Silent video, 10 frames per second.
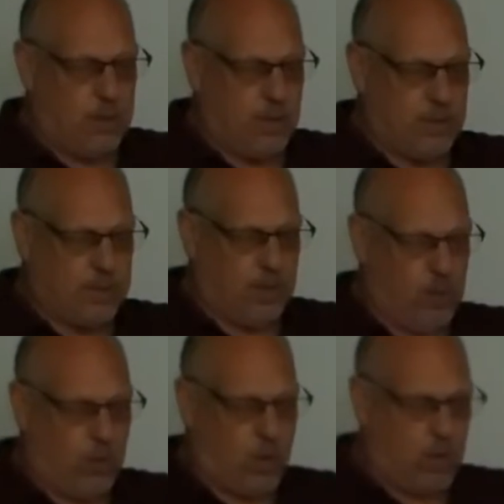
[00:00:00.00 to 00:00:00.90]
it's a
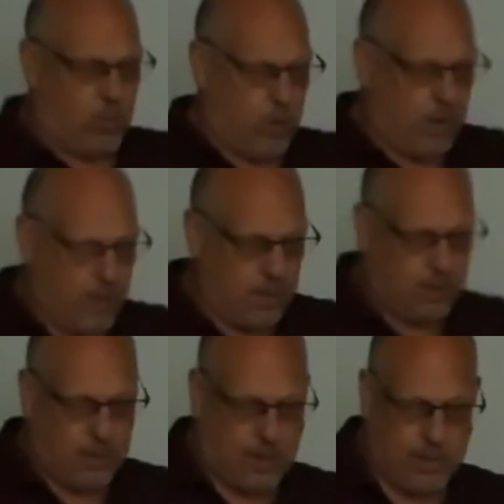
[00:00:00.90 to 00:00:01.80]
little awkward
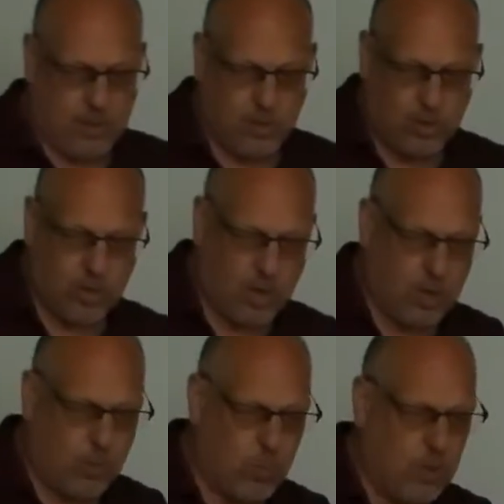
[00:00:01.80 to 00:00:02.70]
on this
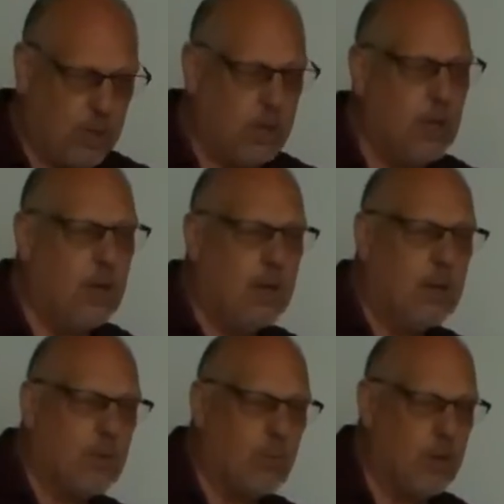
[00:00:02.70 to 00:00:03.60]
chair. Your really,
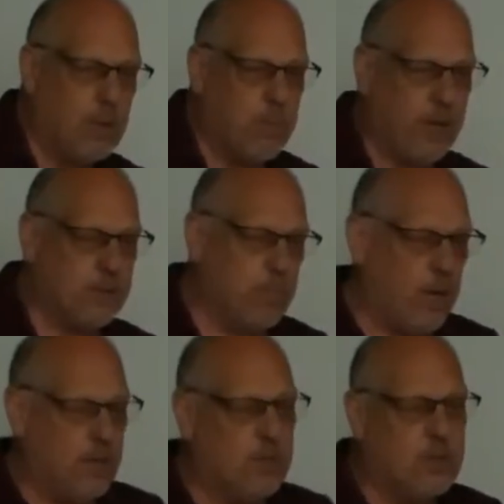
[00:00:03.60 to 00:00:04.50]
really best
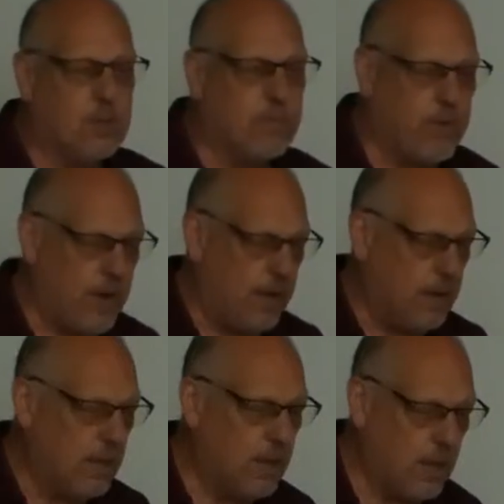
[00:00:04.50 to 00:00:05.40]
bet is to
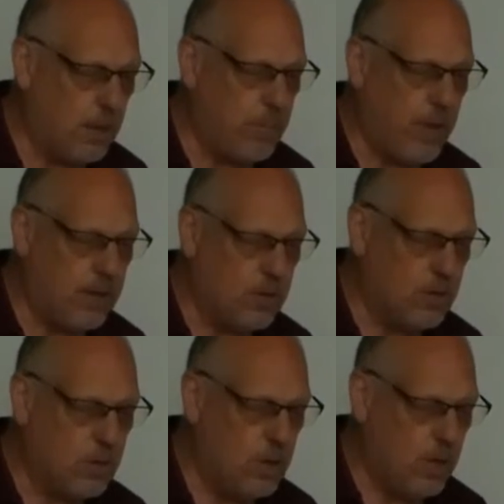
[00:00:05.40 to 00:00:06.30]
find a
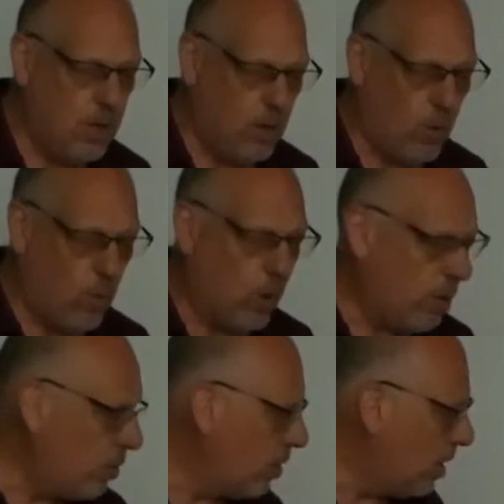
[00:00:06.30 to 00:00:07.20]
bench,
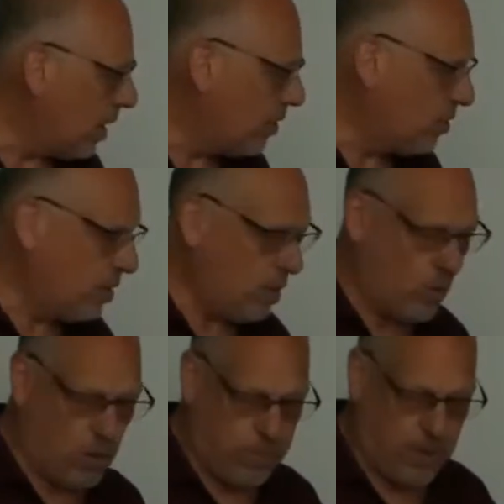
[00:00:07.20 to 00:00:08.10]
or you can actually
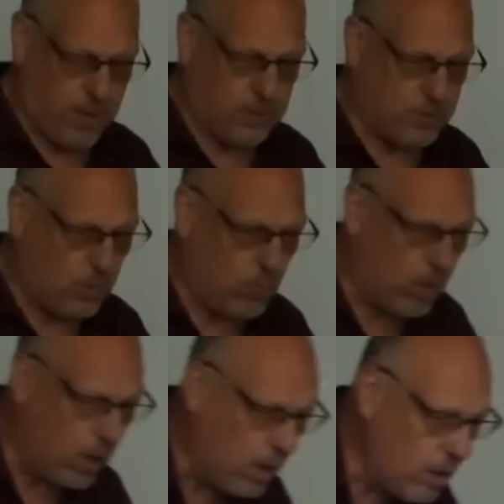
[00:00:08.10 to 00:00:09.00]
go up against the
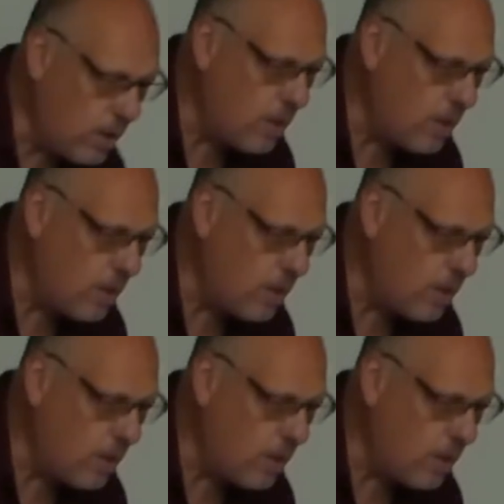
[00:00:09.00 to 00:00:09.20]
wall